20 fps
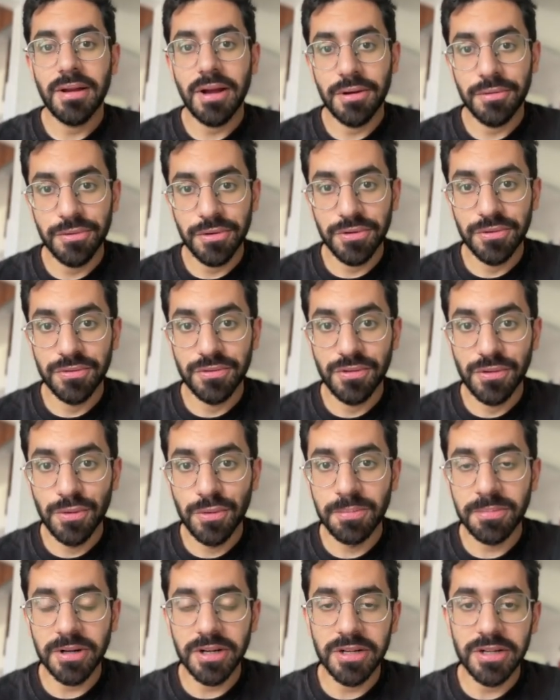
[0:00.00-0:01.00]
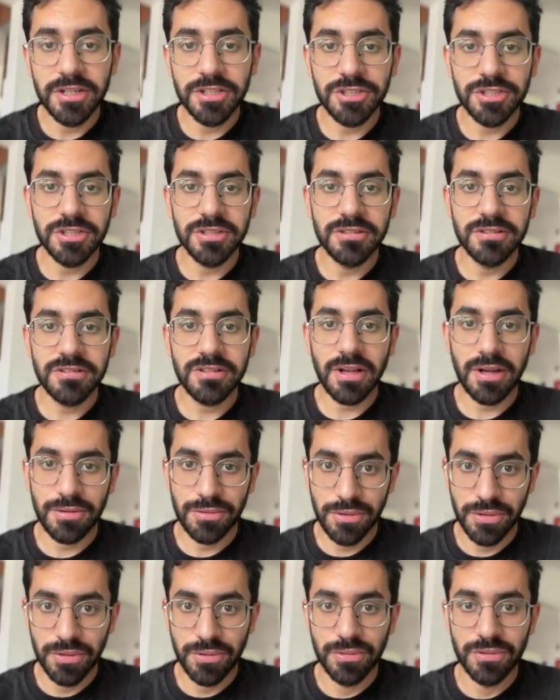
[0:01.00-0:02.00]
how to use loop conditions,
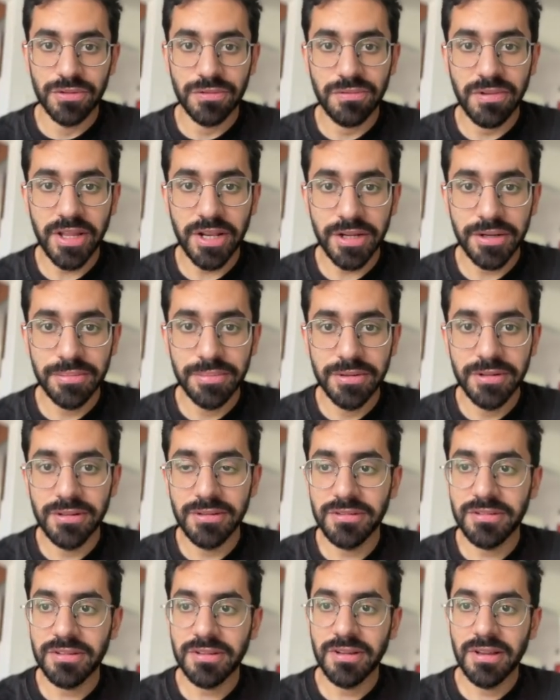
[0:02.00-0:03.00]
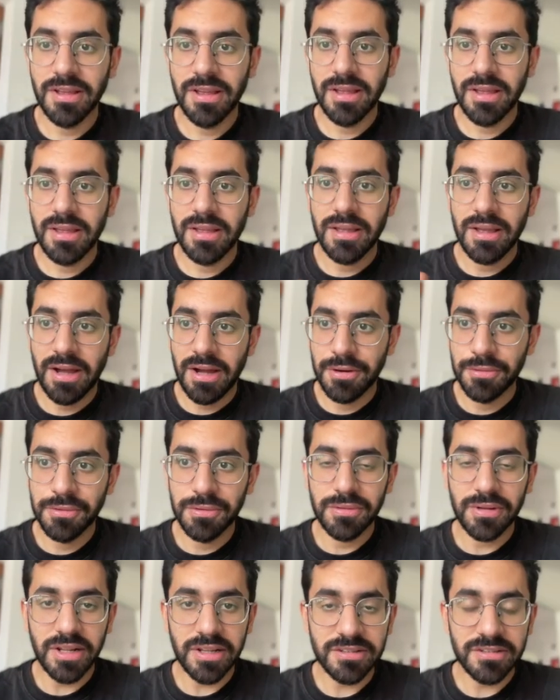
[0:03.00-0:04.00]
how to use variables, how
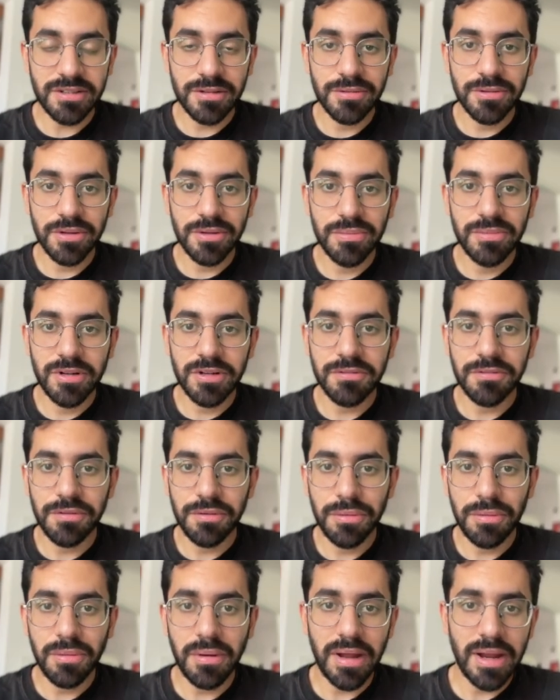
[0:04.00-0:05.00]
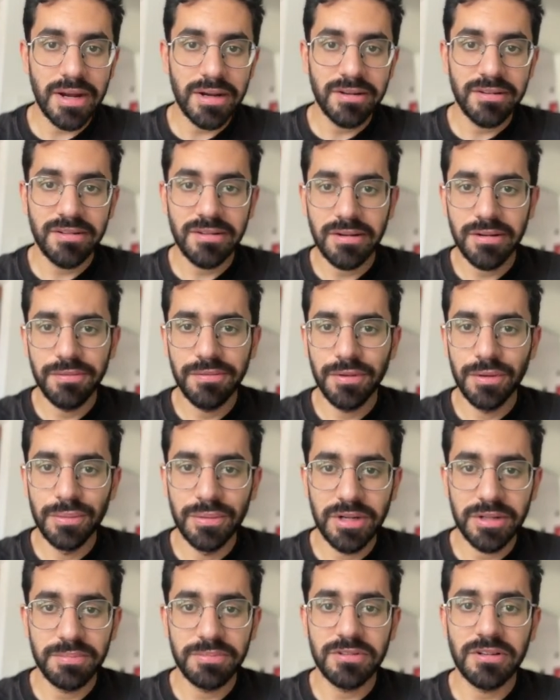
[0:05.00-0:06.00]
to test out your workflow, and a
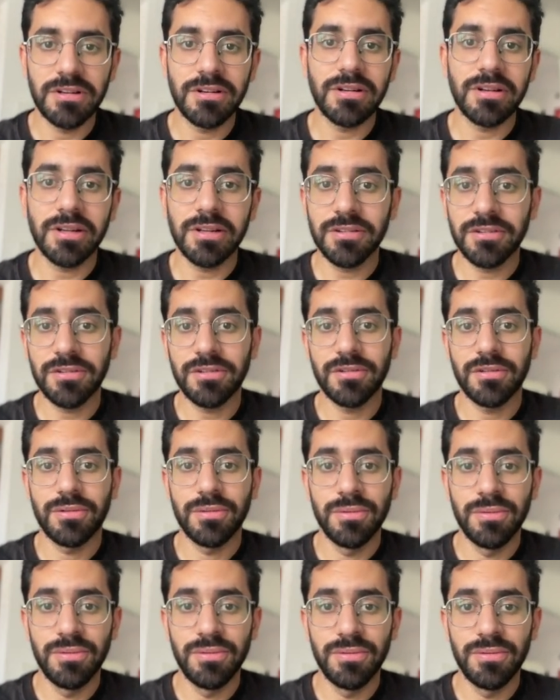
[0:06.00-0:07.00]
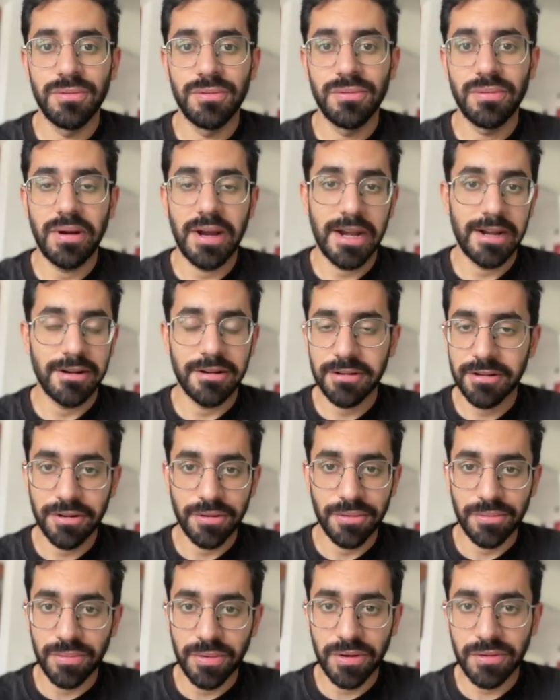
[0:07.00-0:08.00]
few tips and tricks to edit
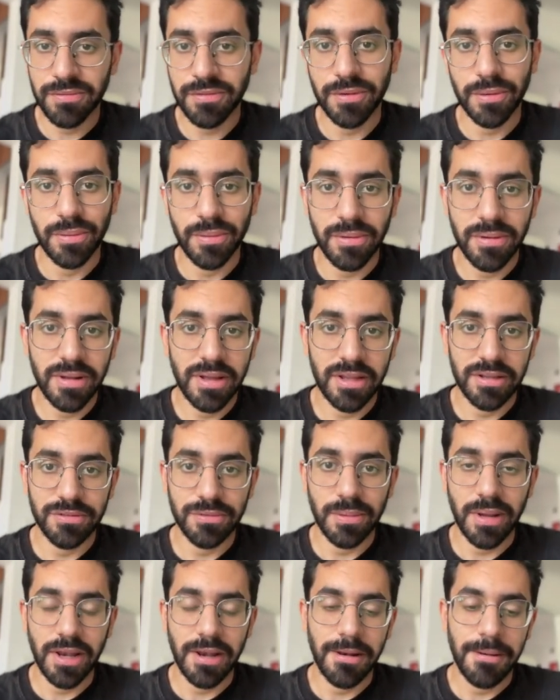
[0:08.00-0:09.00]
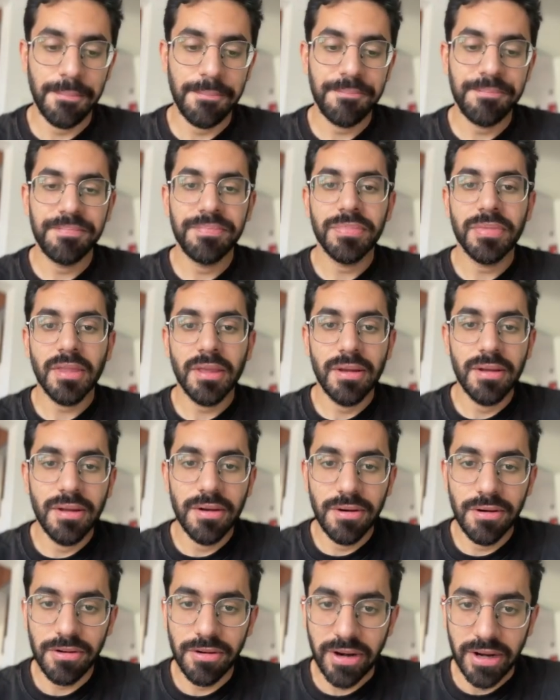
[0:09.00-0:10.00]
your workflow as well.
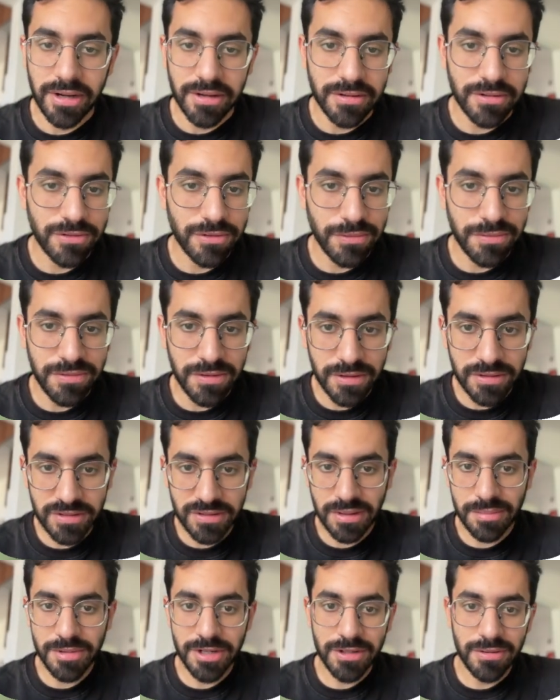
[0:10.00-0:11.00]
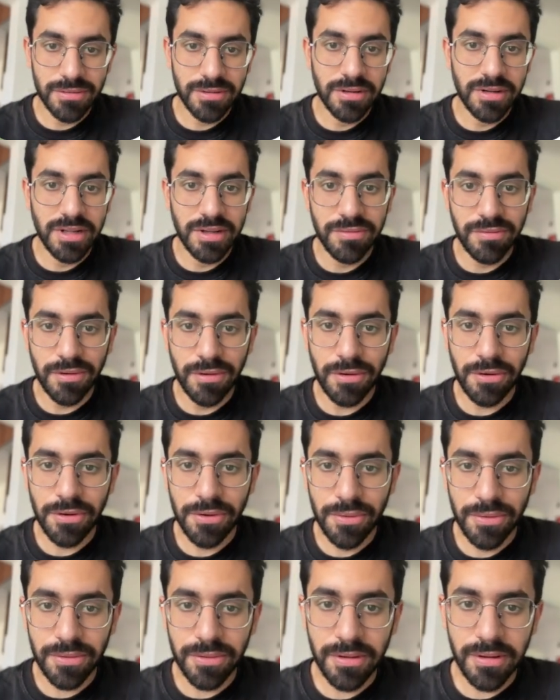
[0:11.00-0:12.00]
All right, so first coming to the default
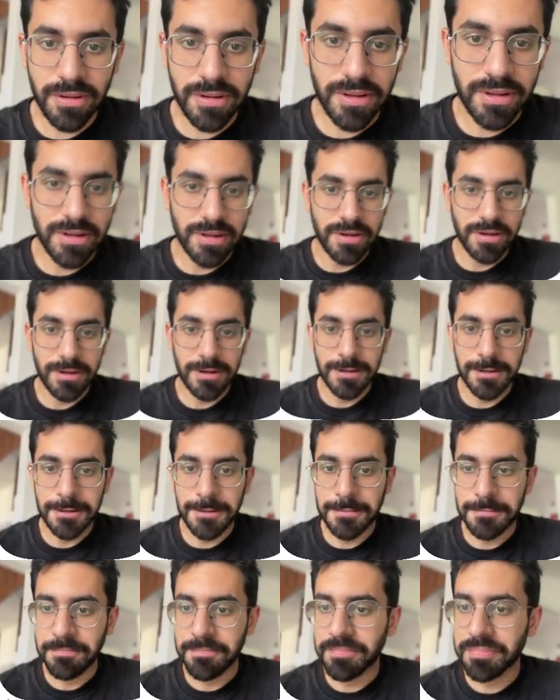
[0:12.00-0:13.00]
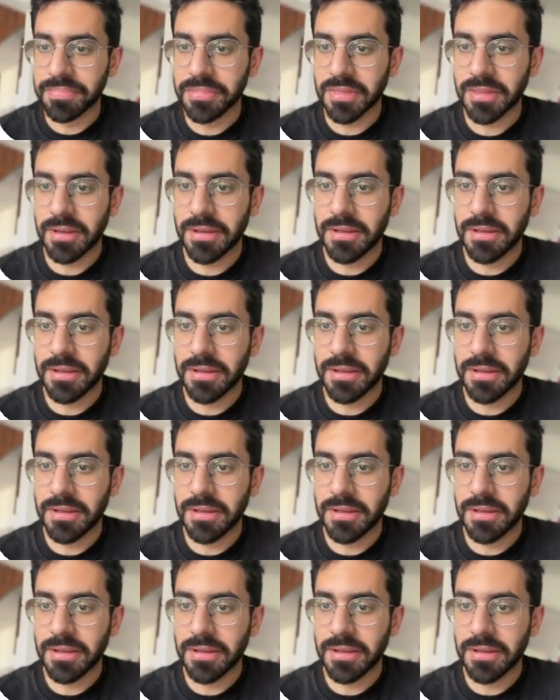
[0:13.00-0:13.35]
node, um,